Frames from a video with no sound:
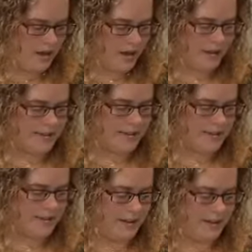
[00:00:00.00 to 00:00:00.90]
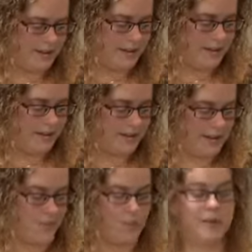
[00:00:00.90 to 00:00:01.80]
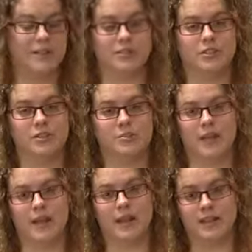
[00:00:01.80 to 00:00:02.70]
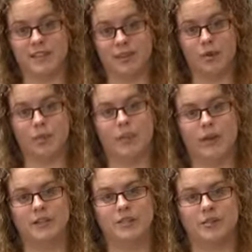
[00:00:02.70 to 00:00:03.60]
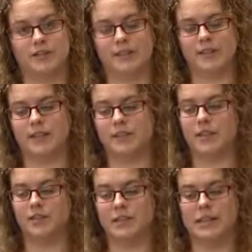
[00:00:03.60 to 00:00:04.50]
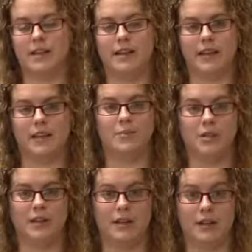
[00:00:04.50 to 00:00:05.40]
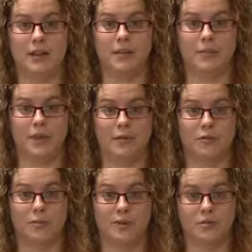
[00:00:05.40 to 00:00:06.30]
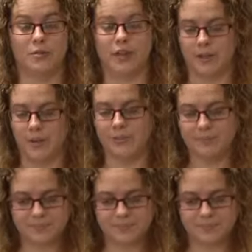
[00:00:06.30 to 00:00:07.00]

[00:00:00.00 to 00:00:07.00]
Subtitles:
I guess the idea here is that more research and planning is incorporated to assess that service need and that community outcome that we've been talking about.